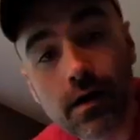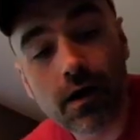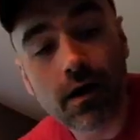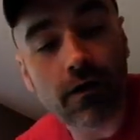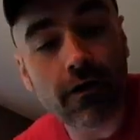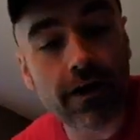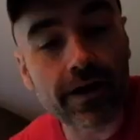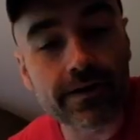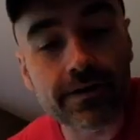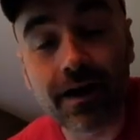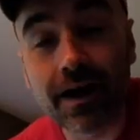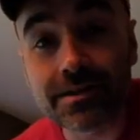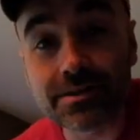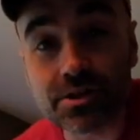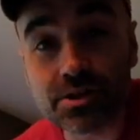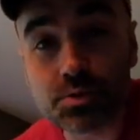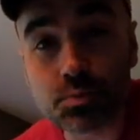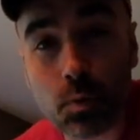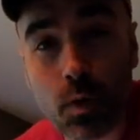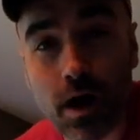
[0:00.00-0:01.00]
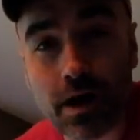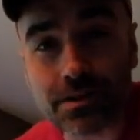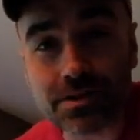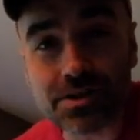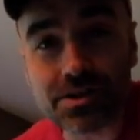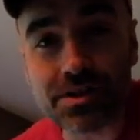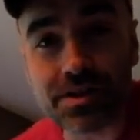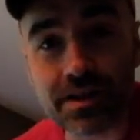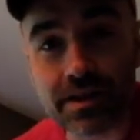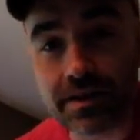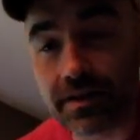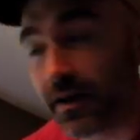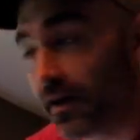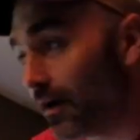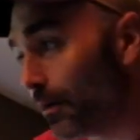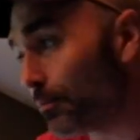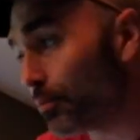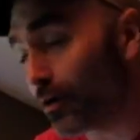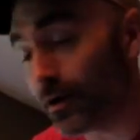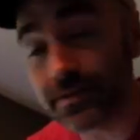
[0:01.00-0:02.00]
All right, I just watched the
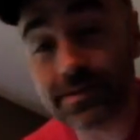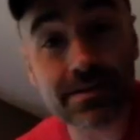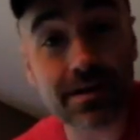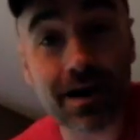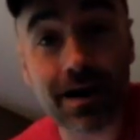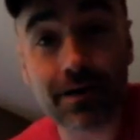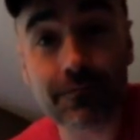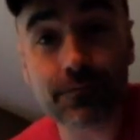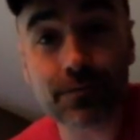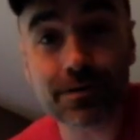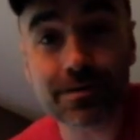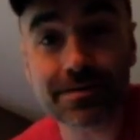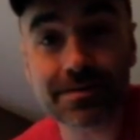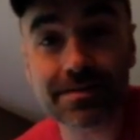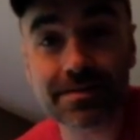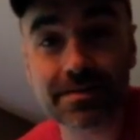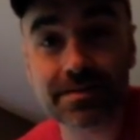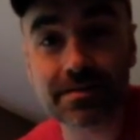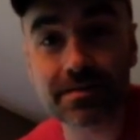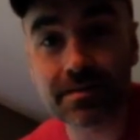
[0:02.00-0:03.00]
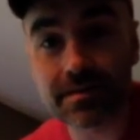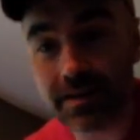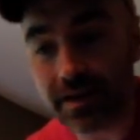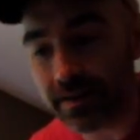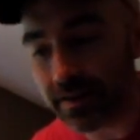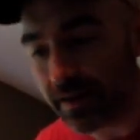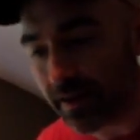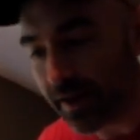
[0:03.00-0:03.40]
uh, press conference that